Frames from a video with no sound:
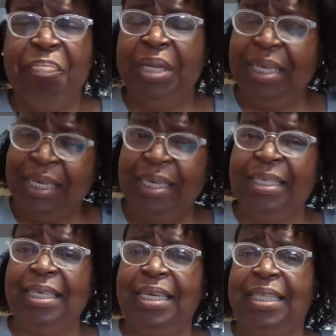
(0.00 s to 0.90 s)

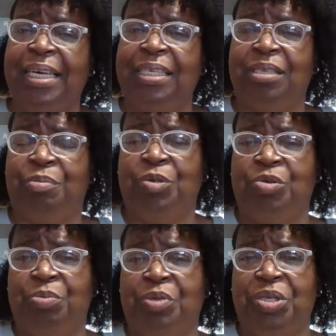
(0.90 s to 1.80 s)
please hit that
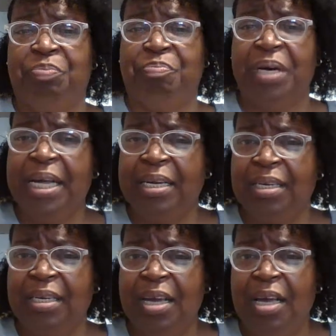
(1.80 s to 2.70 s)
subscription
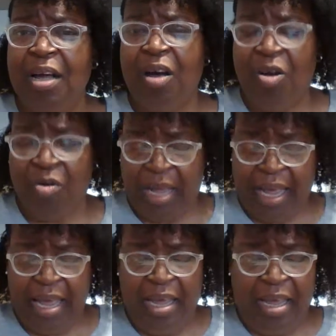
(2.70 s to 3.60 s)
button,
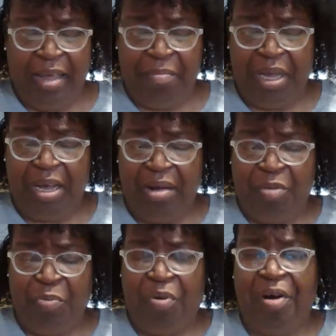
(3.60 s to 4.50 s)
okay, and become
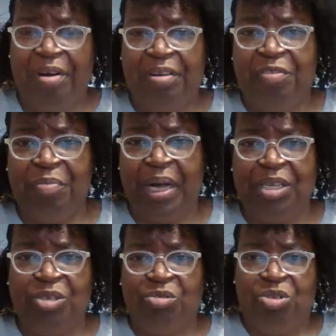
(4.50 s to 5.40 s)
a part of my
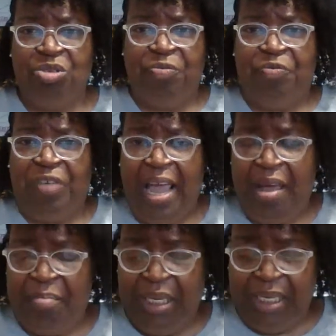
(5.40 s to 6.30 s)
YouTube
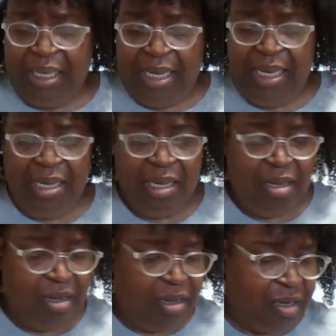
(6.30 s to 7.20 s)
family
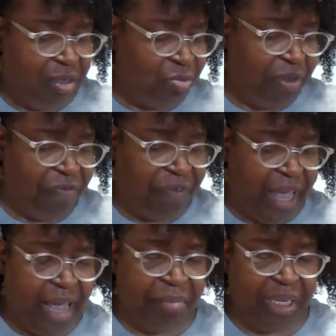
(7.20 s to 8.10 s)
because we
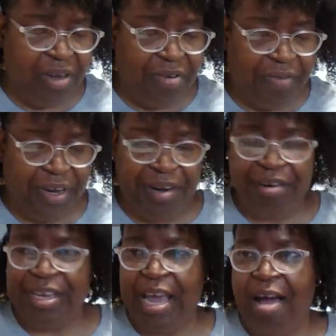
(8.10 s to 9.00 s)
family over here,
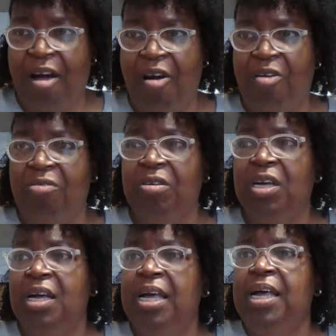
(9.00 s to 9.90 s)
y'all.
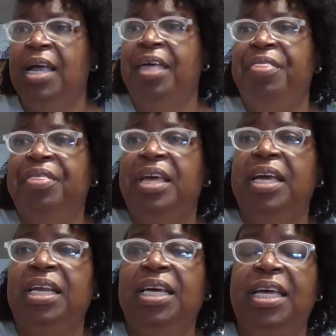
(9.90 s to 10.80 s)
And
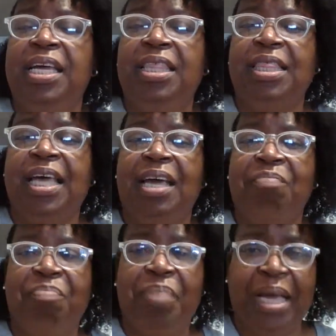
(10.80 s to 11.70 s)
then hit
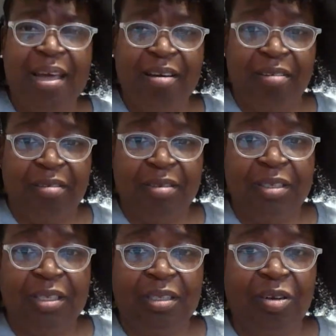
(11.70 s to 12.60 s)
that bell
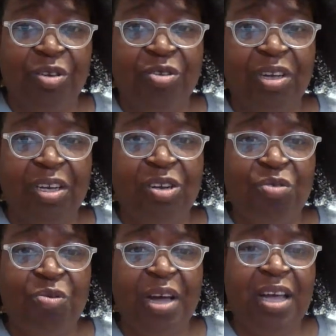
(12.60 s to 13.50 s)
so you could do
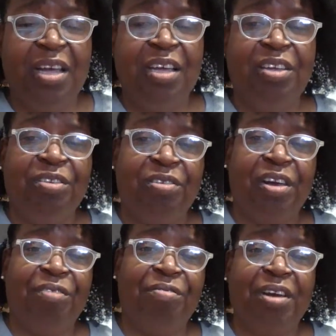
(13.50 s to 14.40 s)
what? You
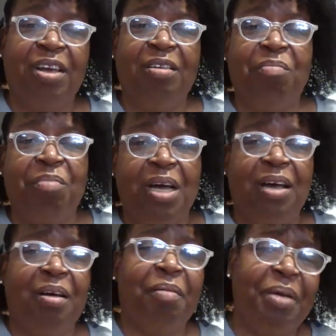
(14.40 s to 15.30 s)
can ring
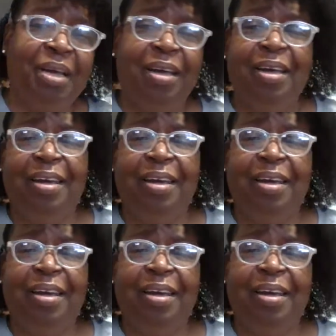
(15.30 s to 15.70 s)
my bell,